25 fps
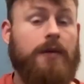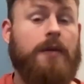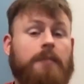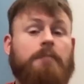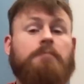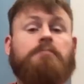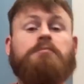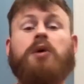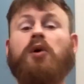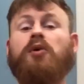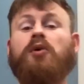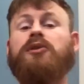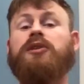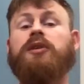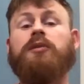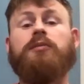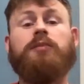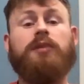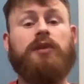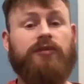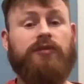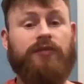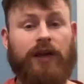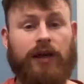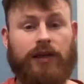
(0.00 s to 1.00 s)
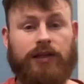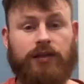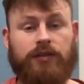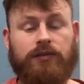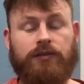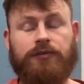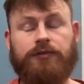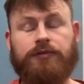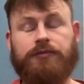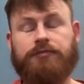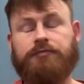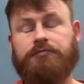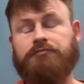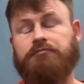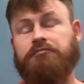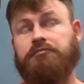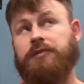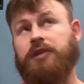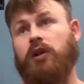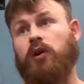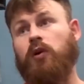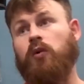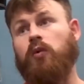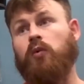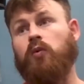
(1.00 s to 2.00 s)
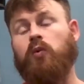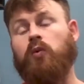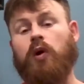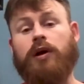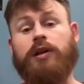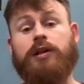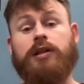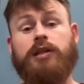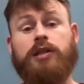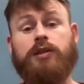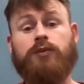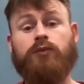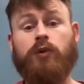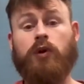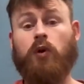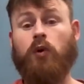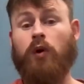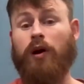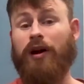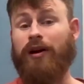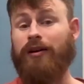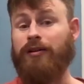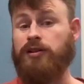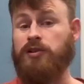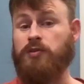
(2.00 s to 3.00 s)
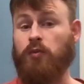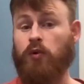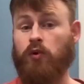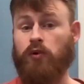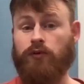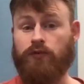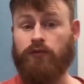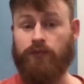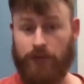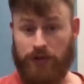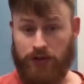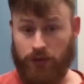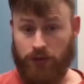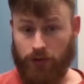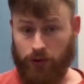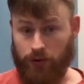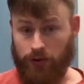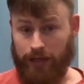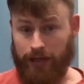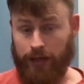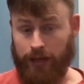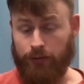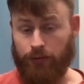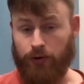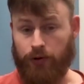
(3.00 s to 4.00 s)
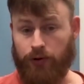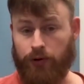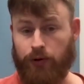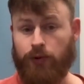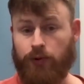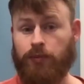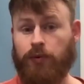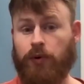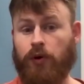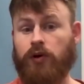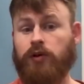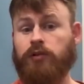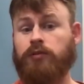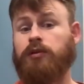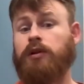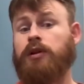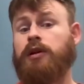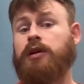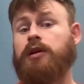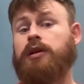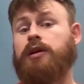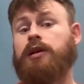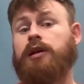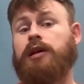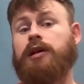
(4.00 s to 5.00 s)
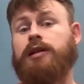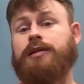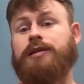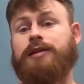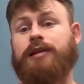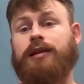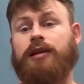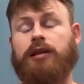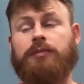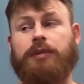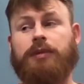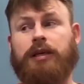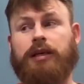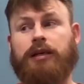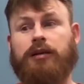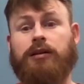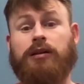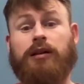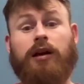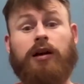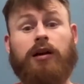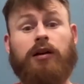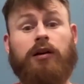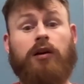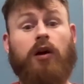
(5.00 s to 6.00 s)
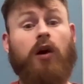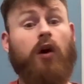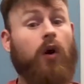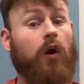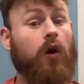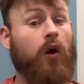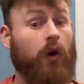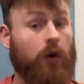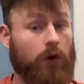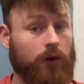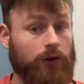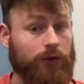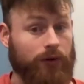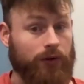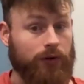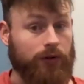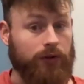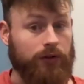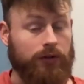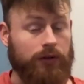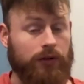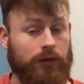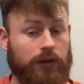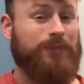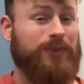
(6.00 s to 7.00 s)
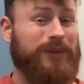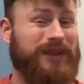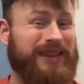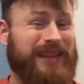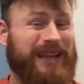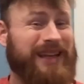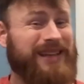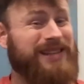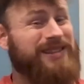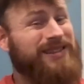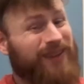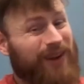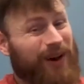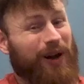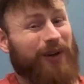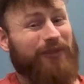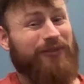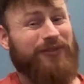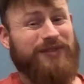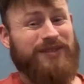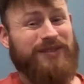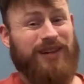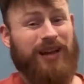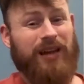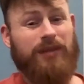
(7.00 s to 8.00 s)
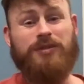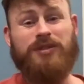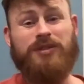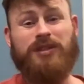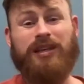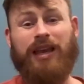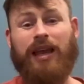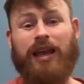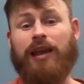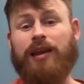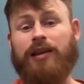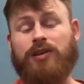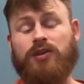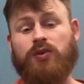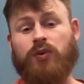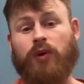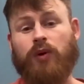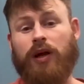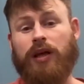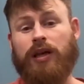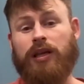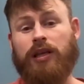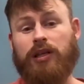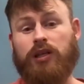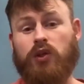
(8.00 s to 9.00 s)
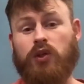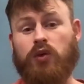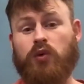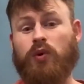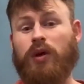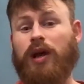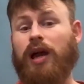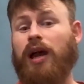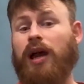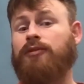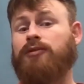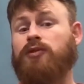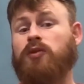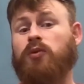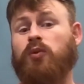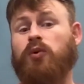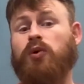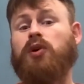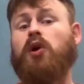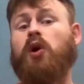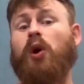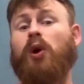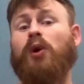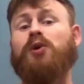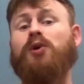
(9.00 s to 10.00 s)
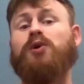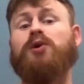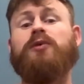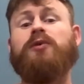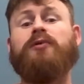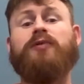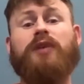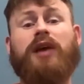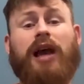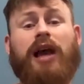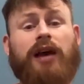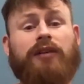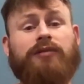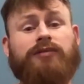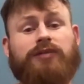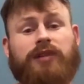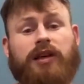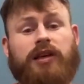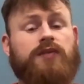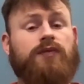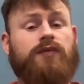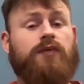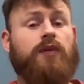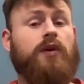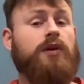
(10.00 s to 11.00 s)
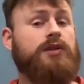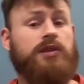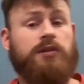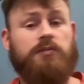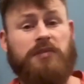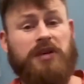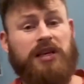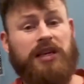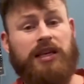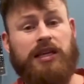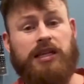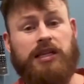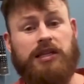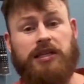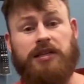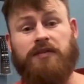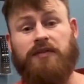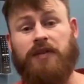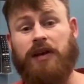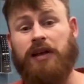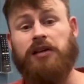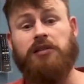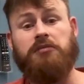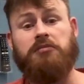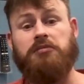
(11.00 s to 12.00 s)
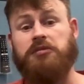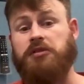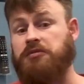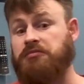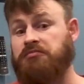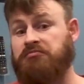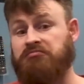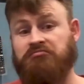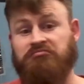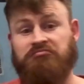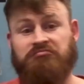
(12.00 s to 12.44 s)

Both can be effective. One requires more physical labor on your part. It's going to be a lot harder, but that's oftentimes the case, right? You have to work harder if you have less funds immediately available.